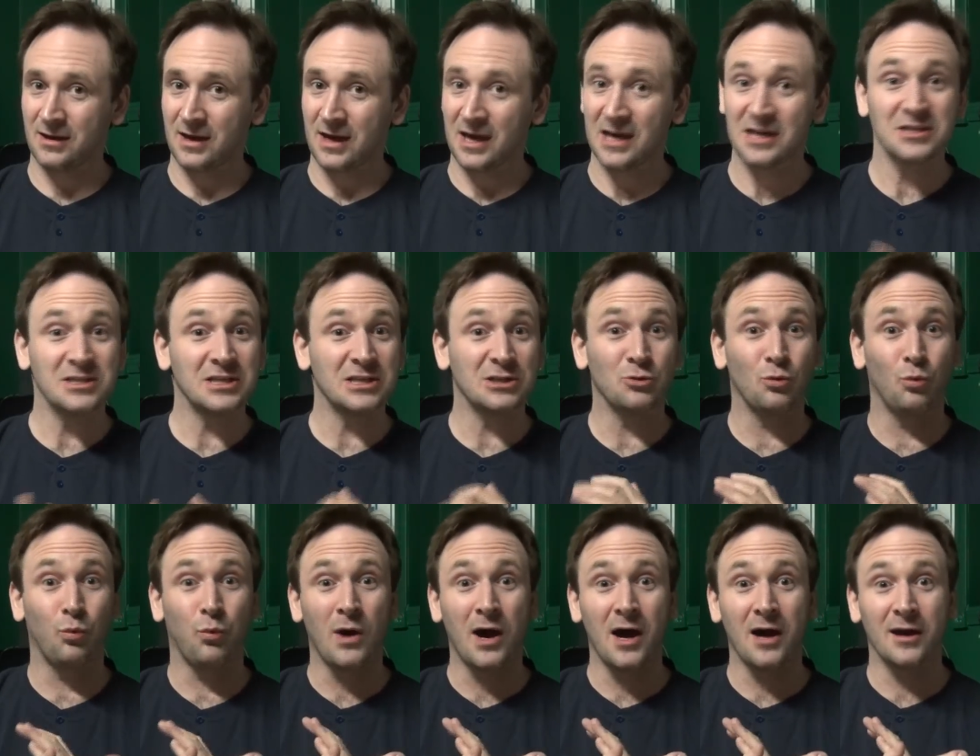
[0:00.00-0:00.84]
has just
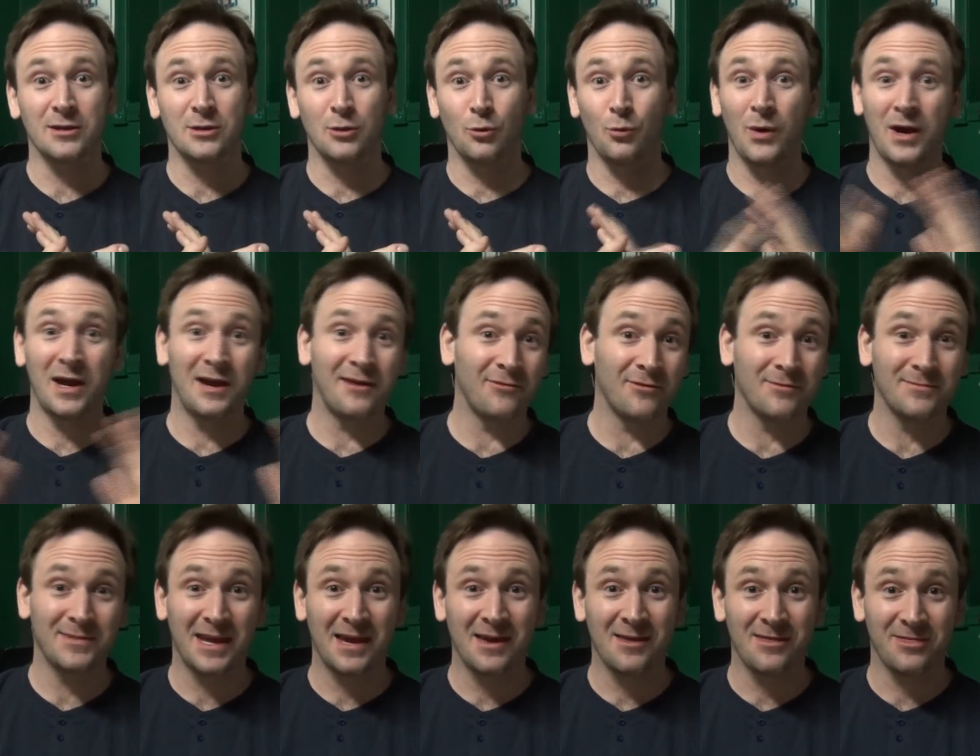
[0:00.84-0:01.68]
walked away
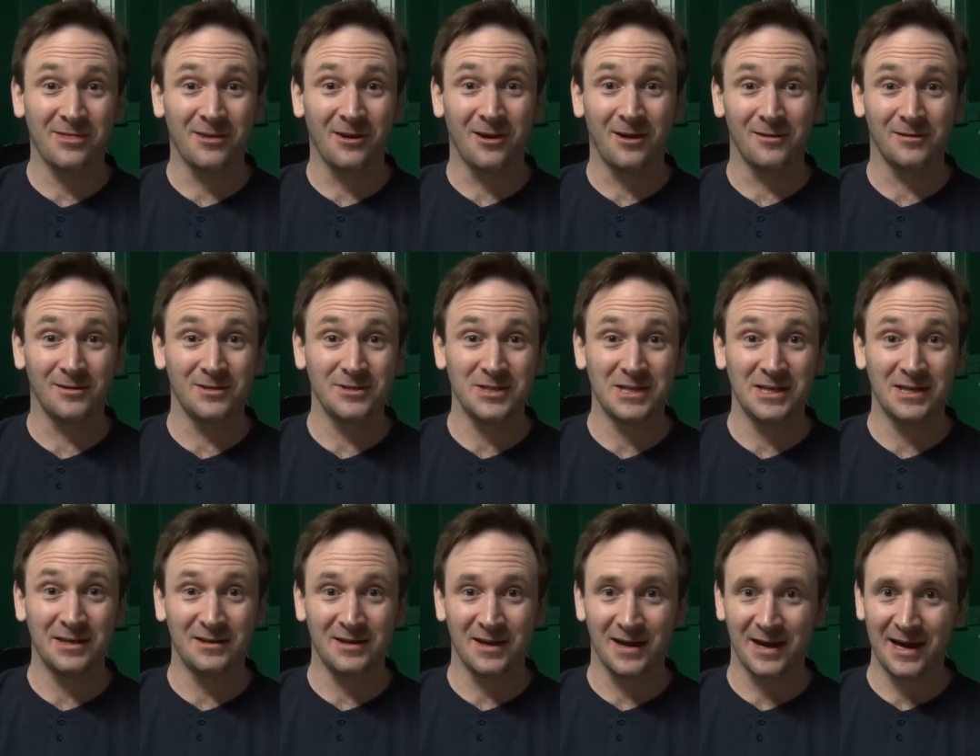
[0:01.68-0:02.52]
from the
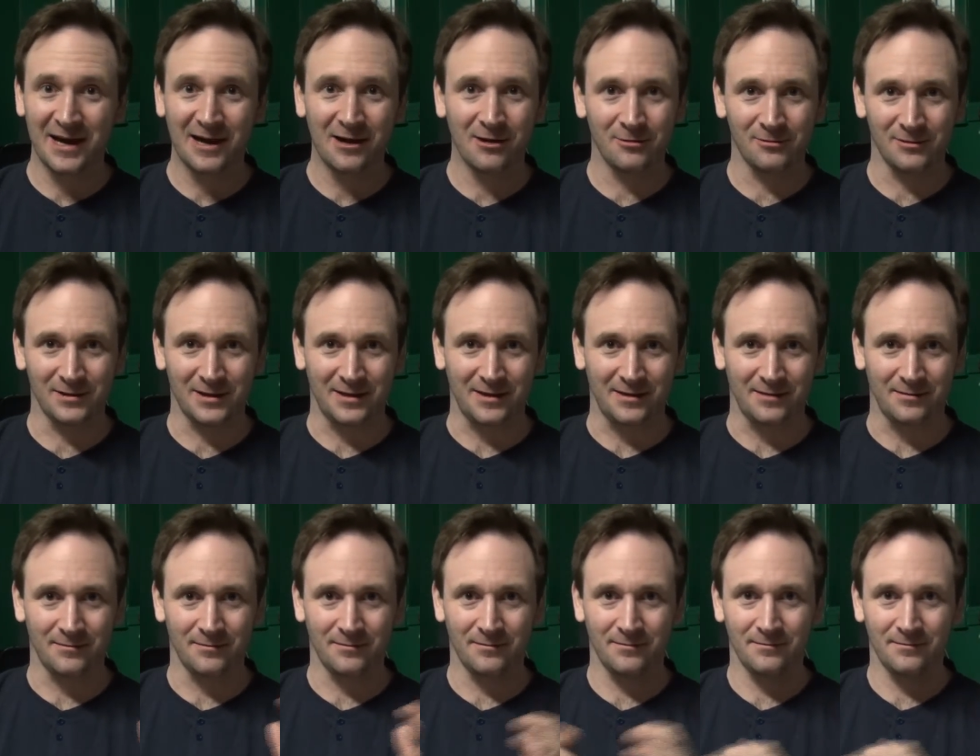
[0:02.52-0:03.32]
anthology entirely.